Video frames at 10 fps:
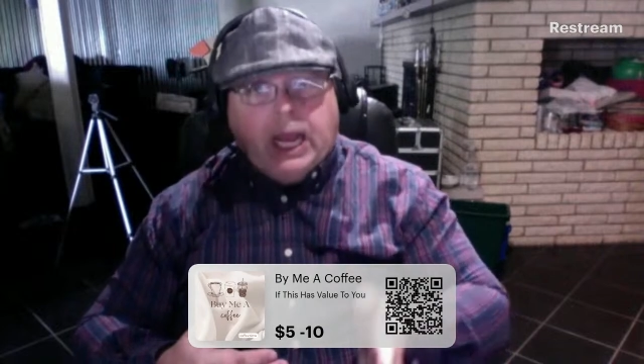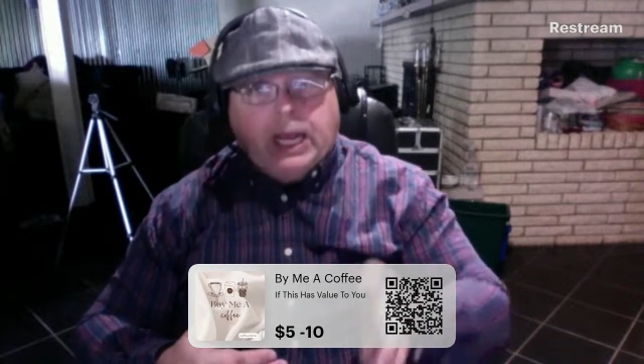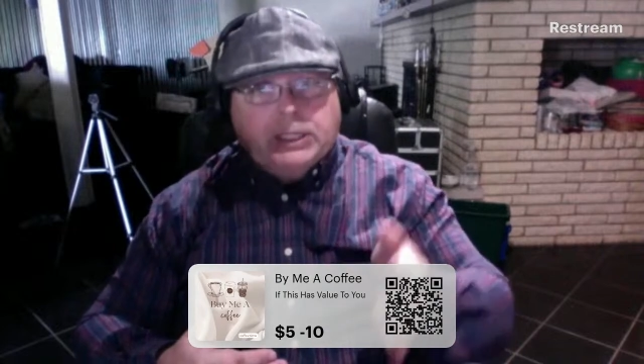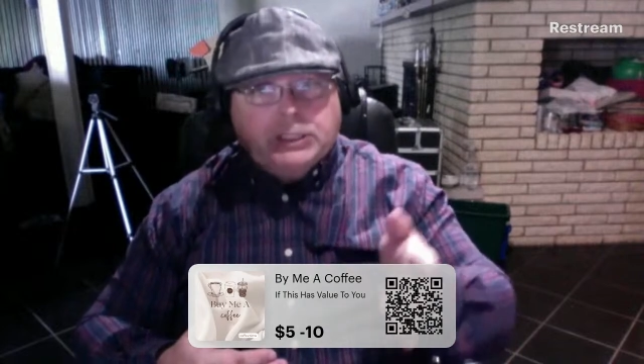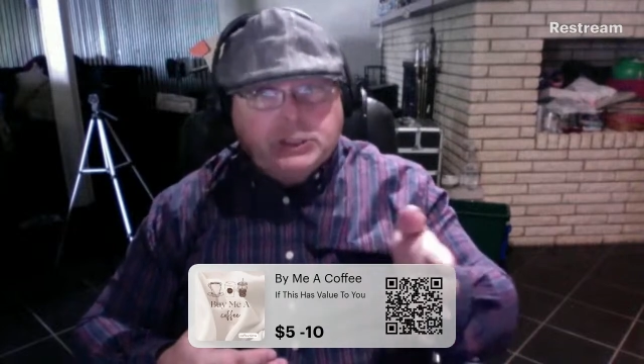
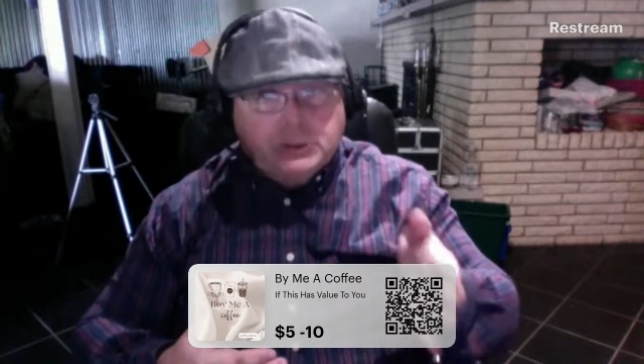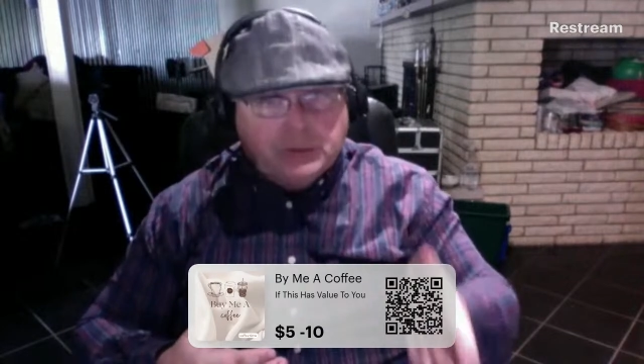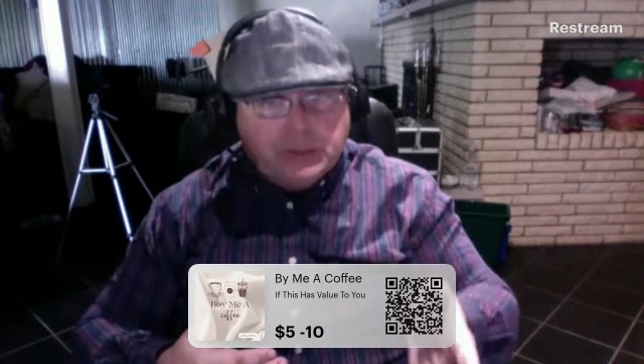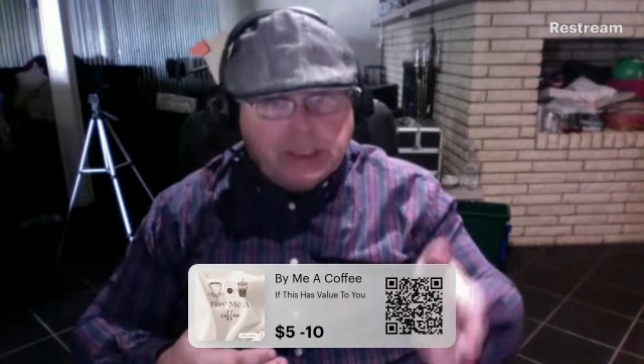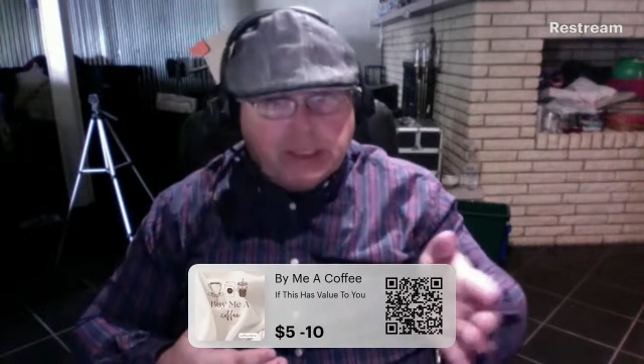and
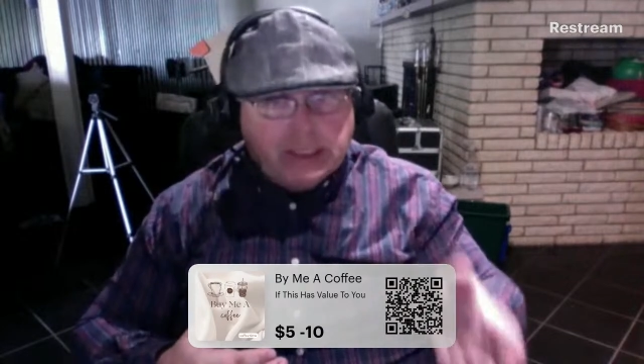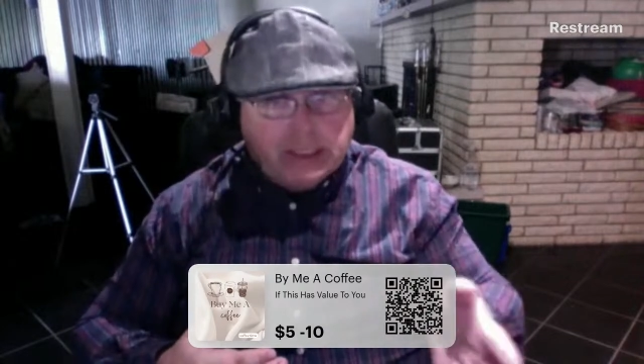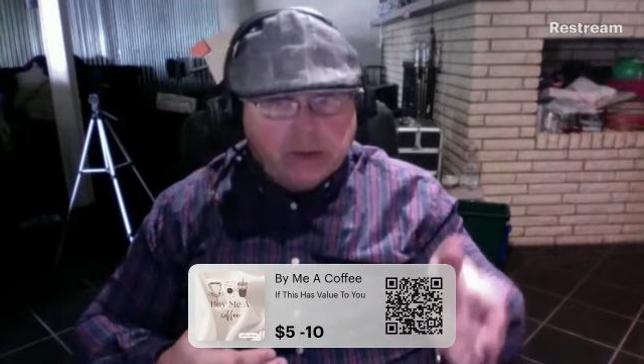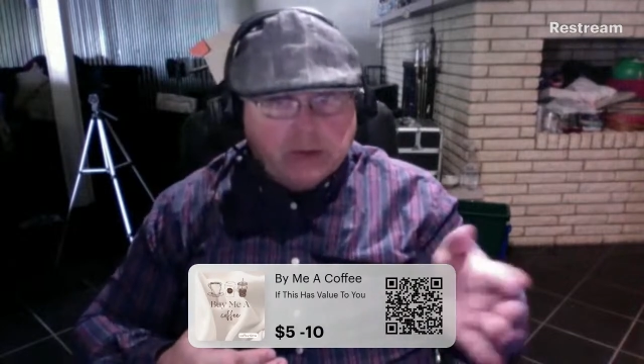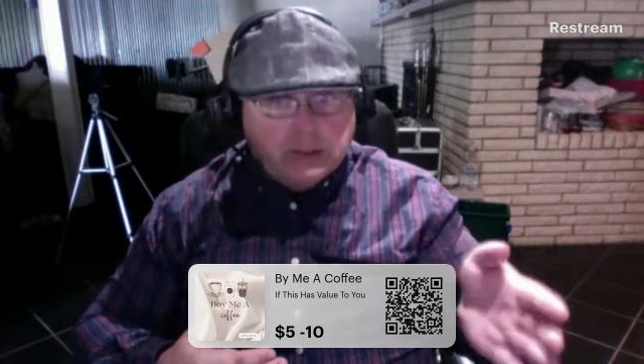doing
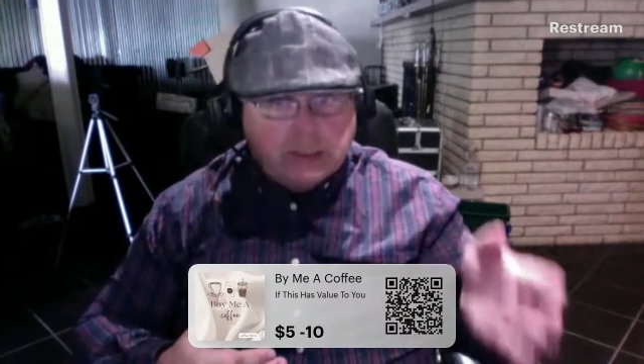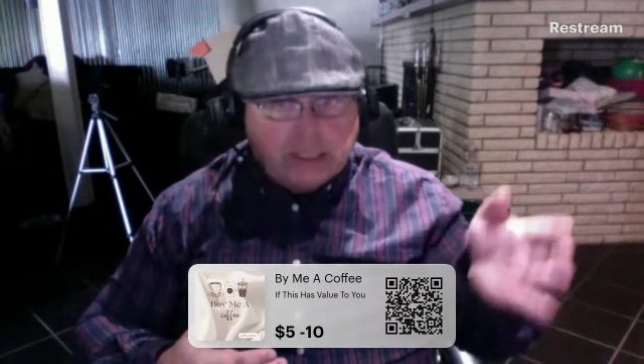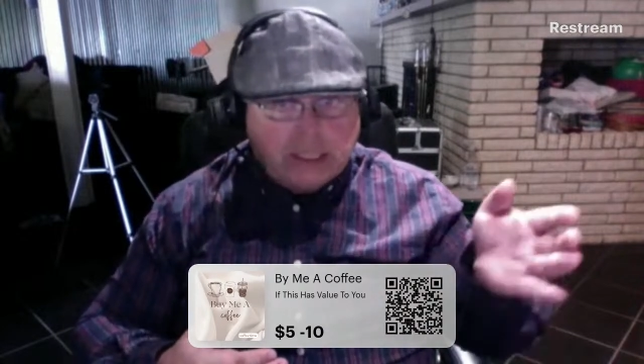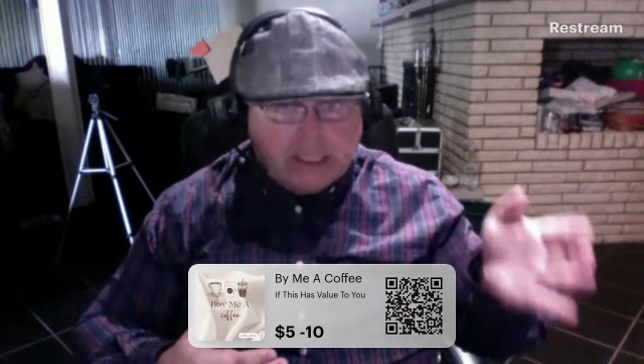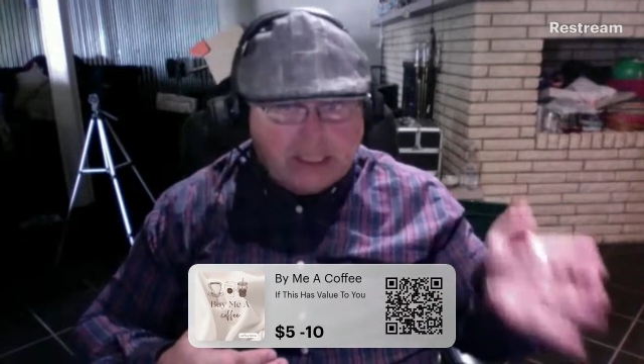those